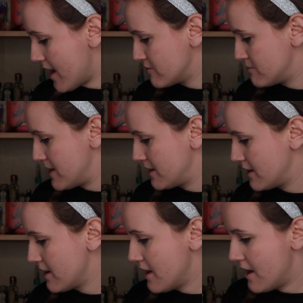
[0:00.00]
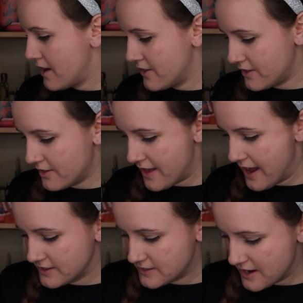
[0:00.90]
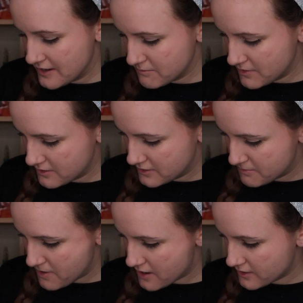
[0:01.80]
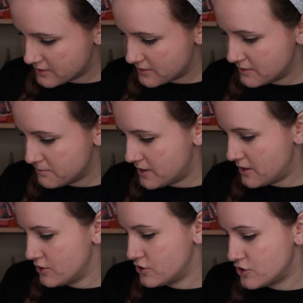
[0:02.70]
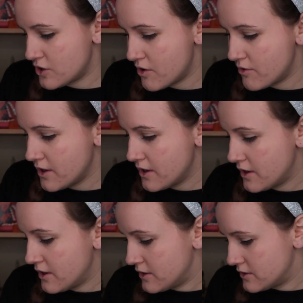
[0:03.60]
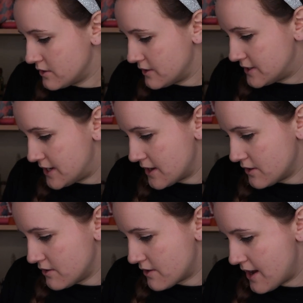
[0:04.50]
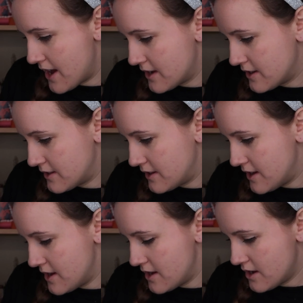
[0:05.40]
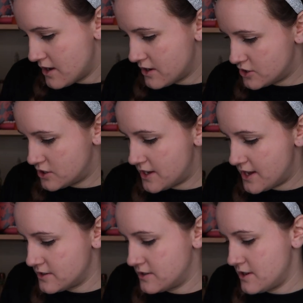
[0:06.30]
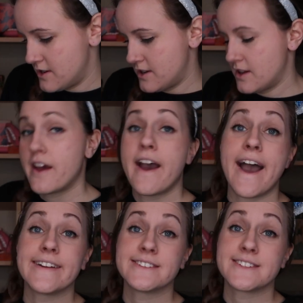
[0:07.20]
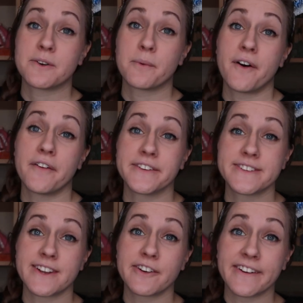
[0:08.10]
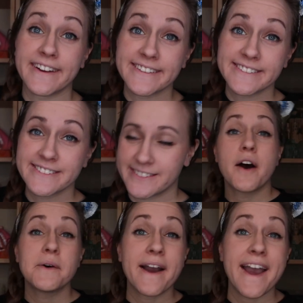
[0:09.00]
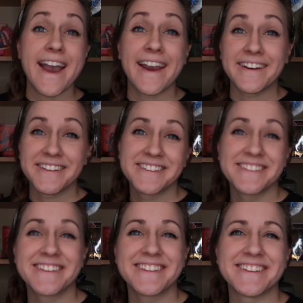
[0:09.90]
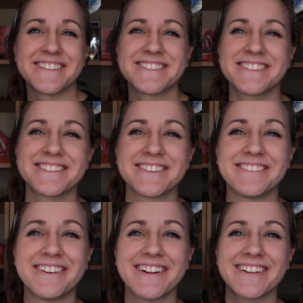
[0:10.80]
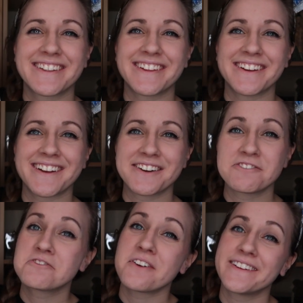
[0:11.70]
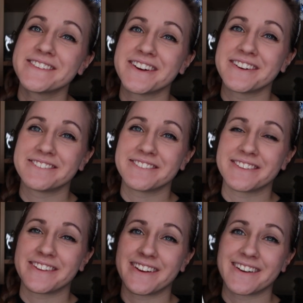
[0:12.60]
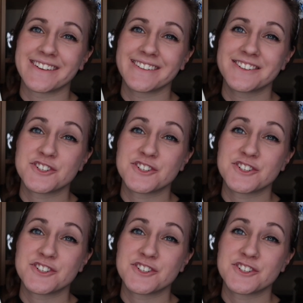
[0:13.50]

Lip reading: have been the last item in this box. It appears so. So let's take a look at the sheet and see what all this stuff is. Oh, hey, look at this. So the front of the